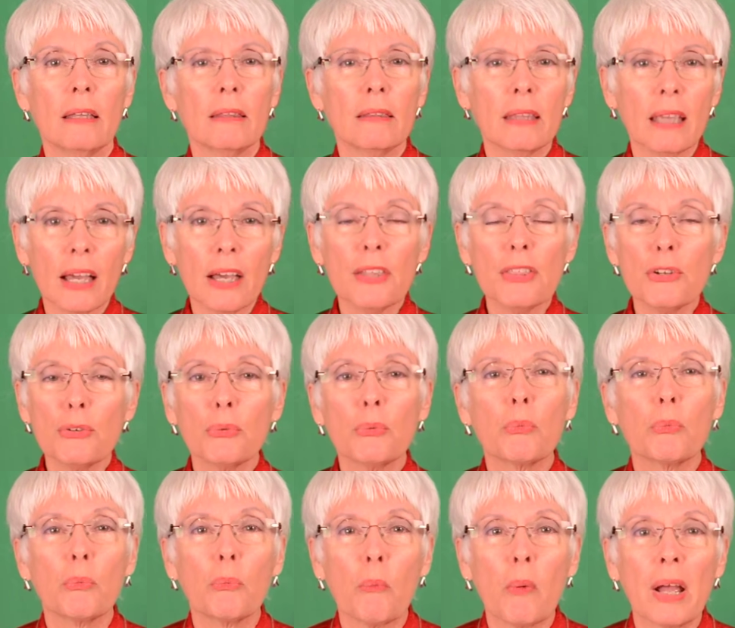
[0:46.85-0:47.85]
The other
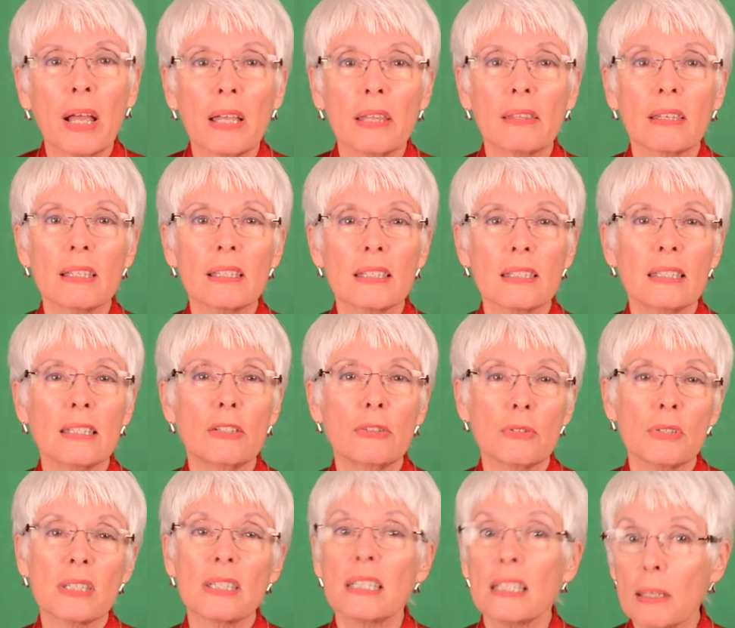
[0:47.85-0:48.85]
way that
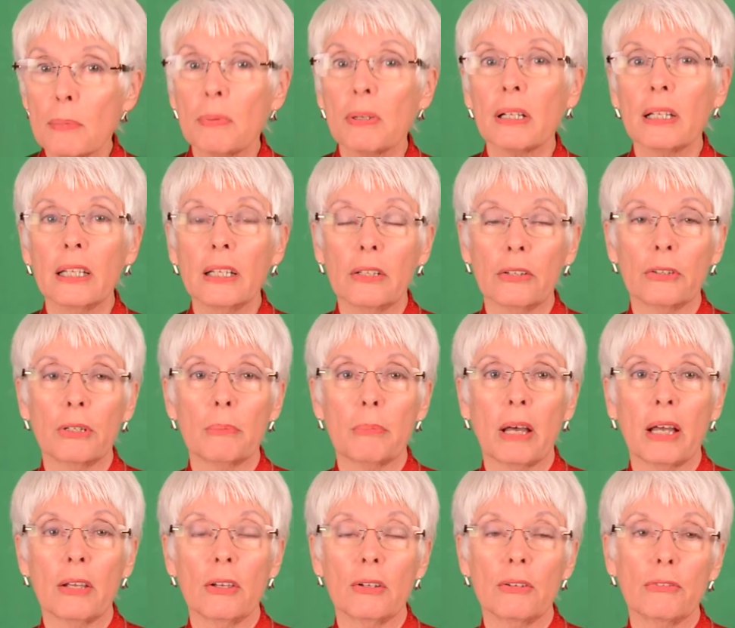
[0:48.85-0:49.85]
students typically learn
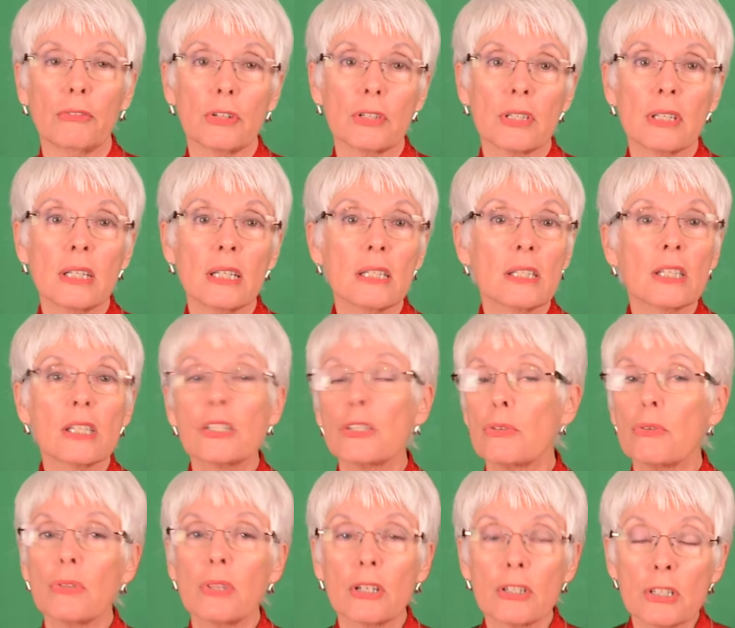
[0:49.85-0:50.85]
about universities is
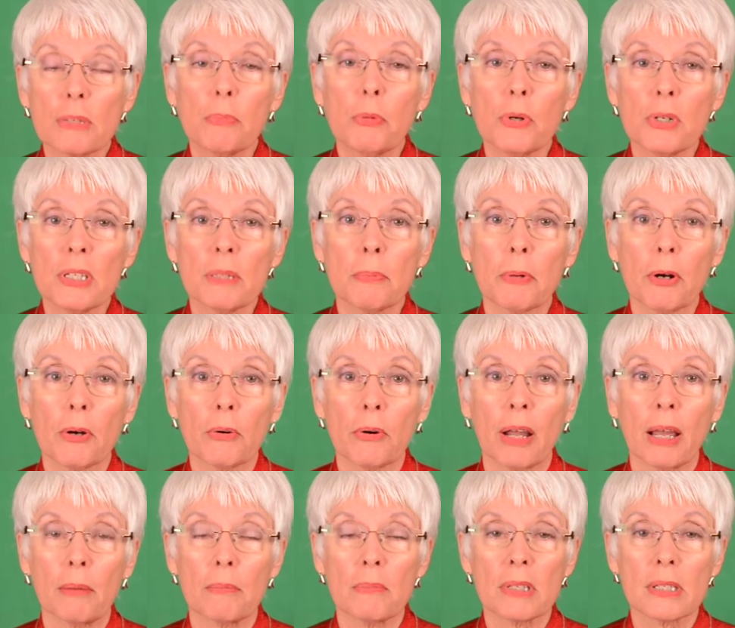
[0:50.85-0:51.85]
through their sports
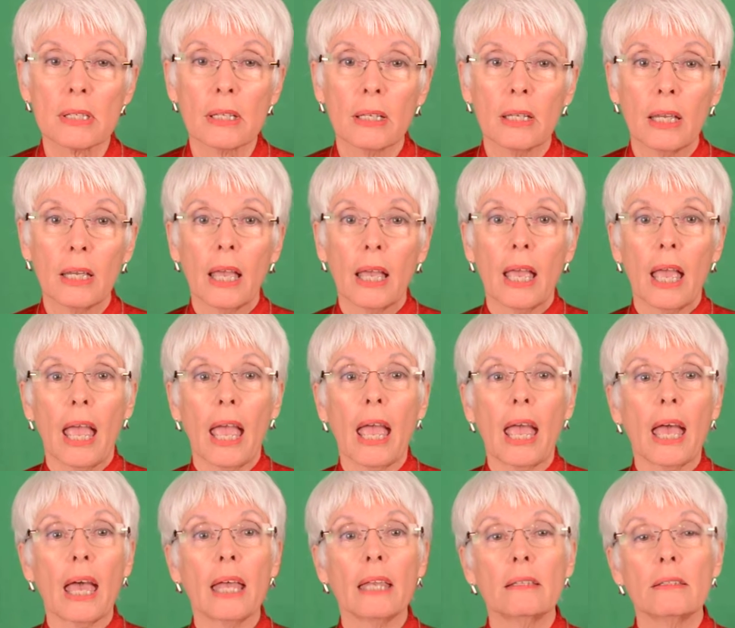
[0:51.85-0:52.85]
programs.
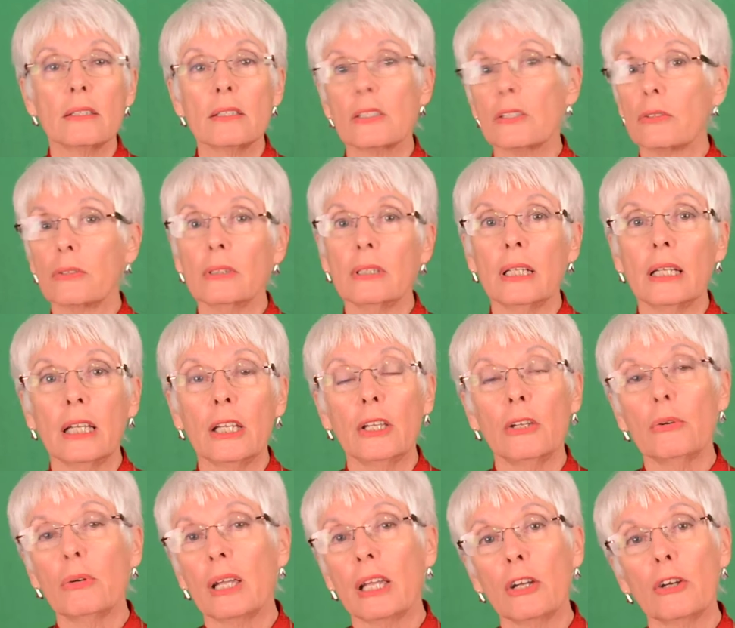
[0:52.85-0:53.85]
And certainly
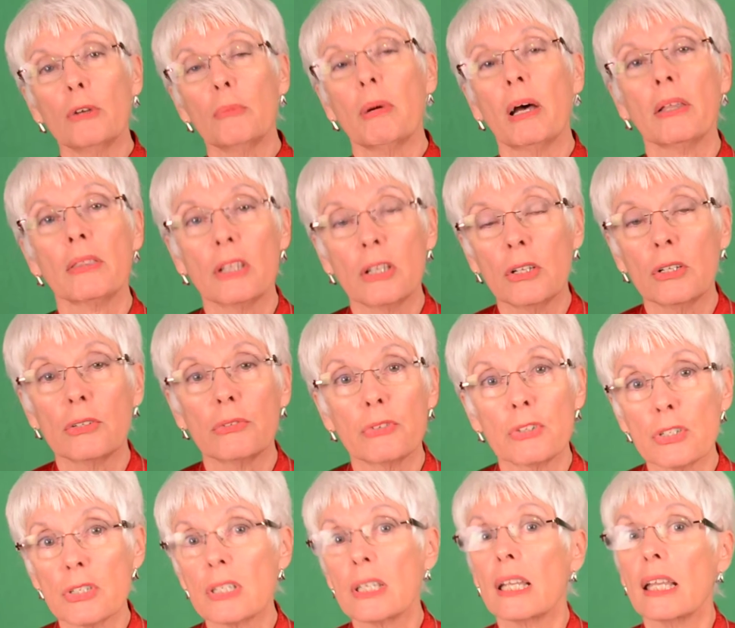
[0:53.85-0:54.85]
you hear about the
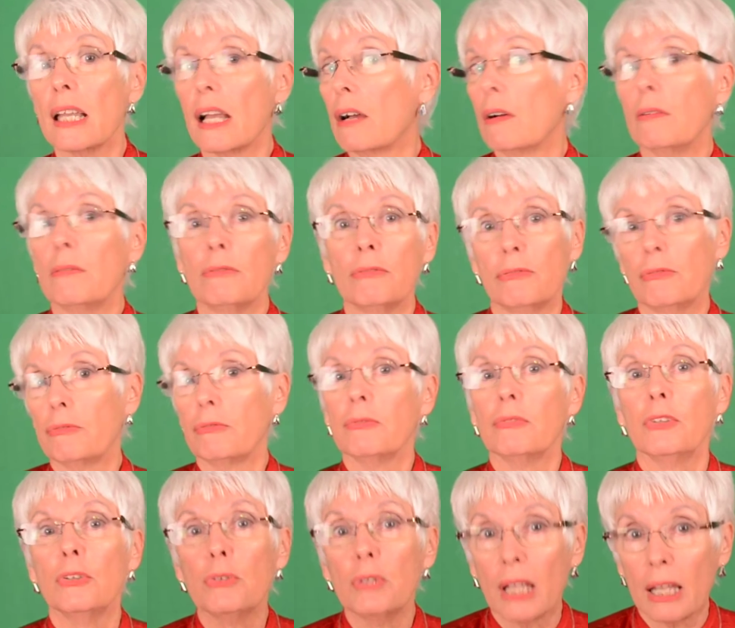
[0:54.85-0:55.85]
University of,
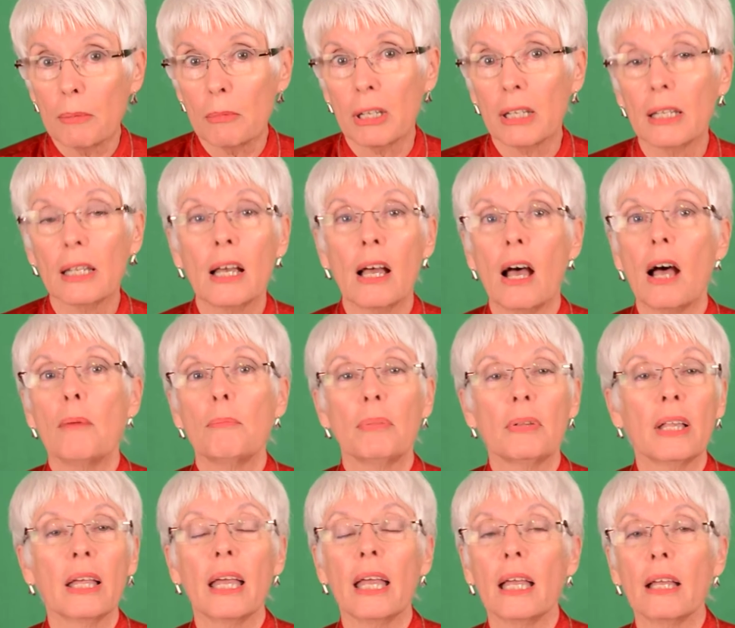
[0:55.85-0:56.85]
you name it,
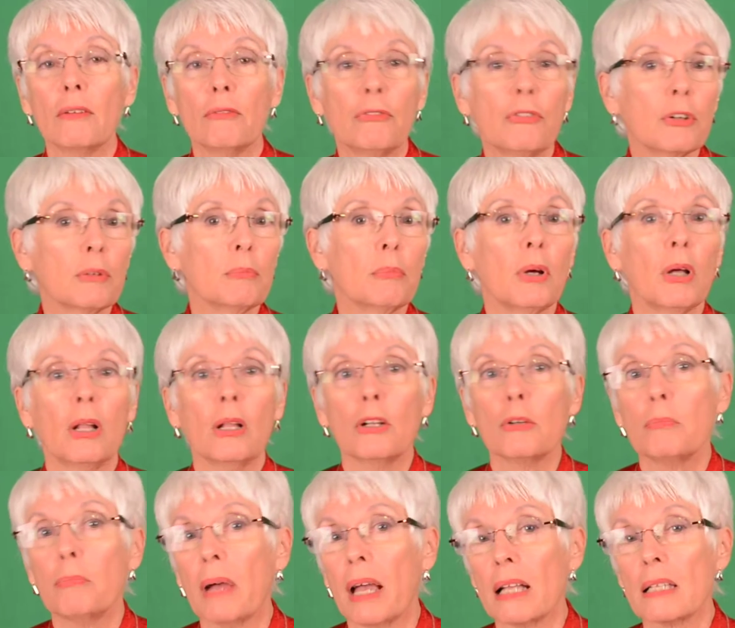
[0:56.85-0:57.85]
playing football or
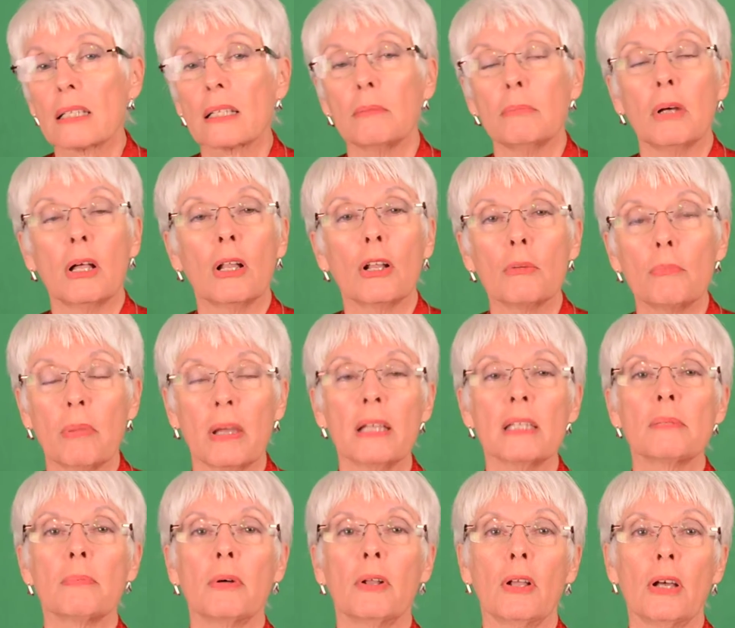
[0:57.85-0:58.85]
basketball or
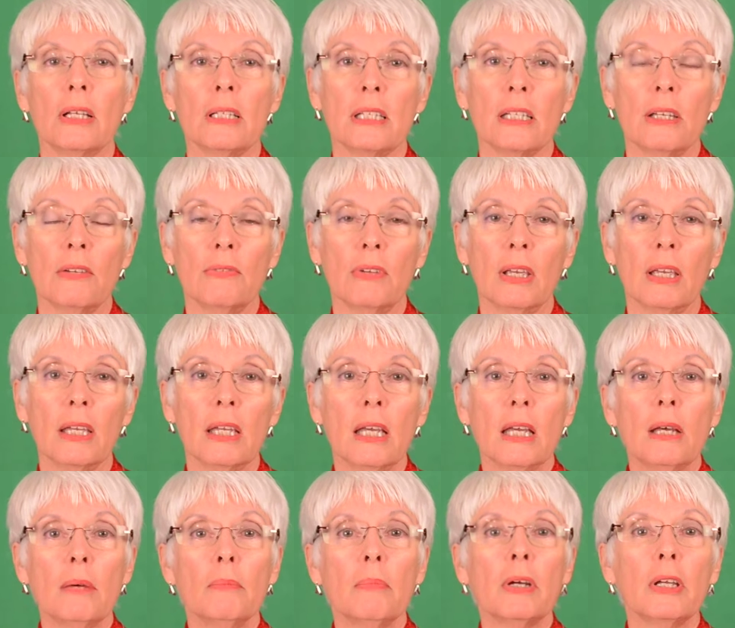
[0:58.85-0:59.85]
baseball on TV,
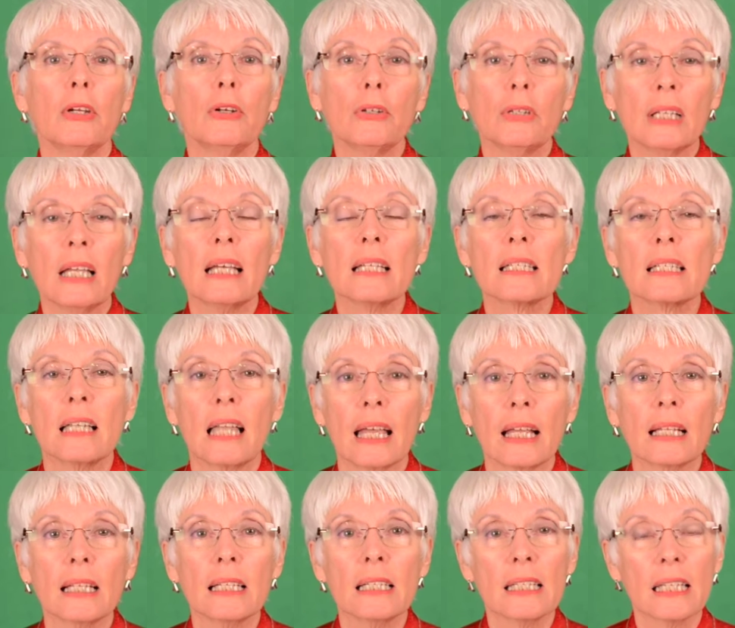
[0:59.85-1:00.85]
but you're less
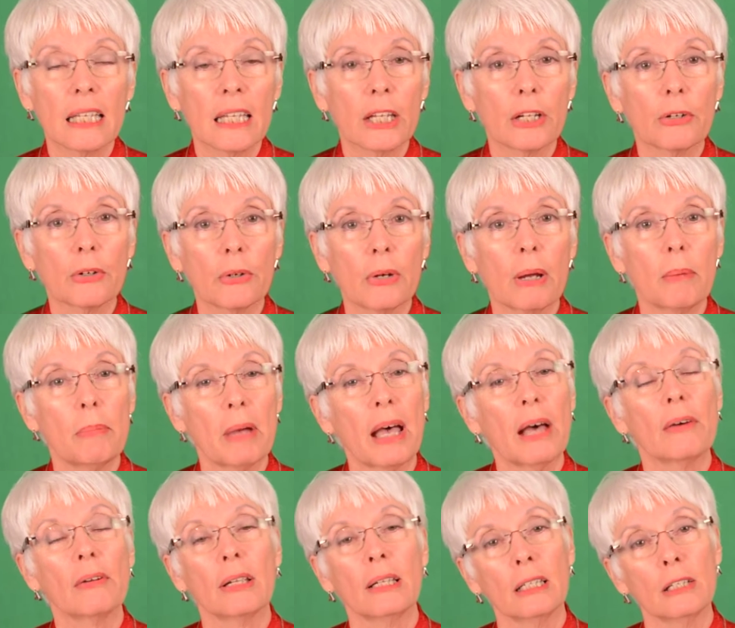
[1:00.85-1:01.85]
likely to hear
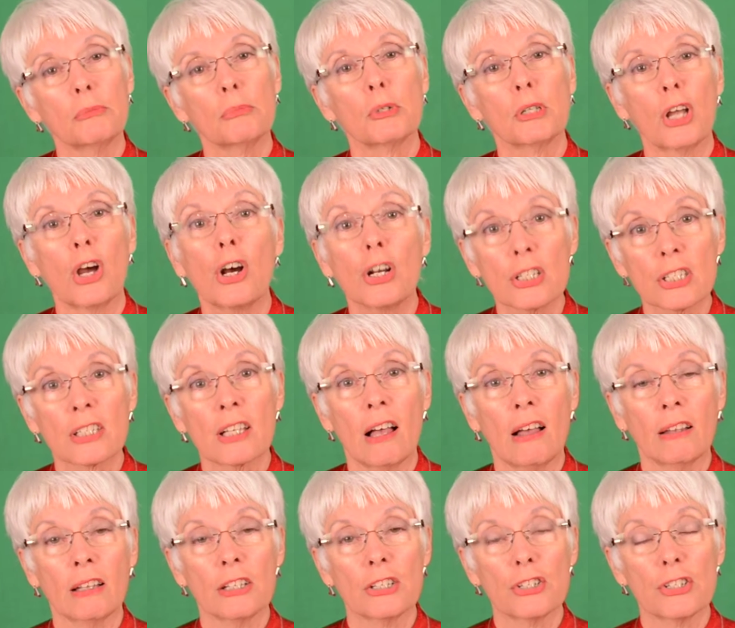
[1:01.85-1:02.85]
about a liberal arts
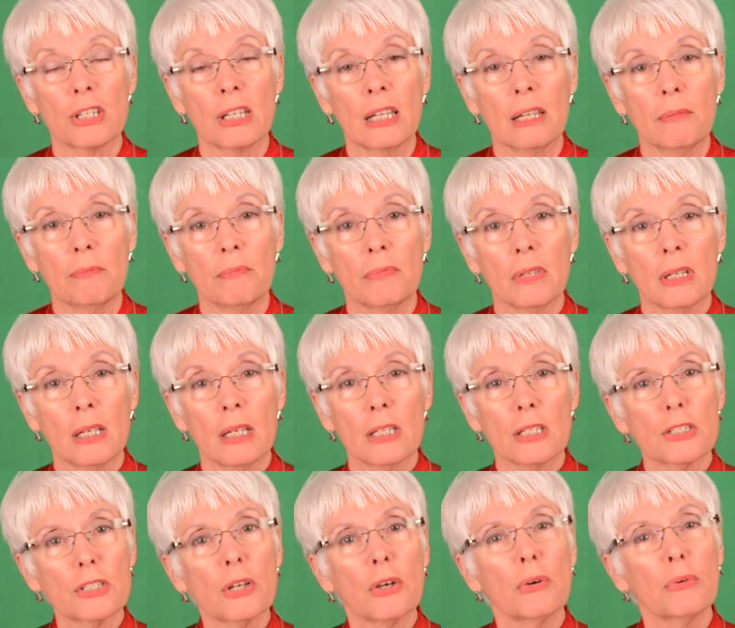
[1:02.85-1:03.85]
college team.
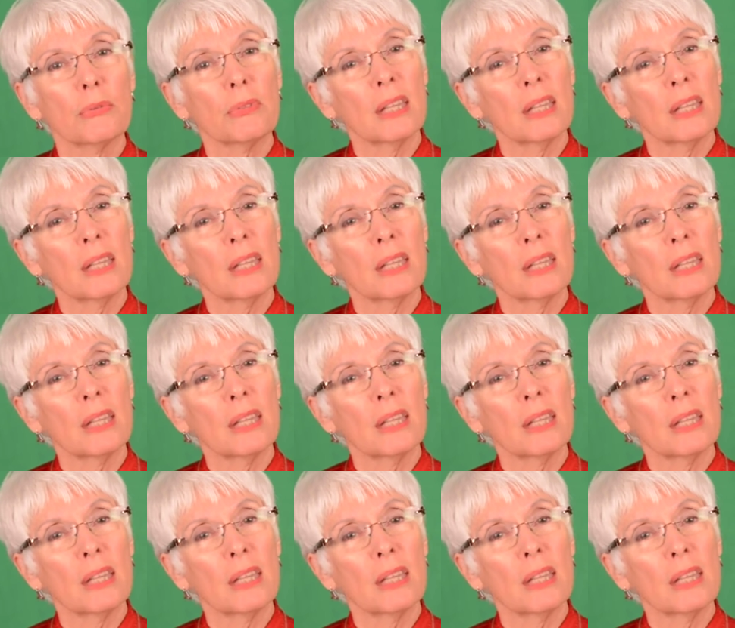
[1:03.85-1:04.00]
So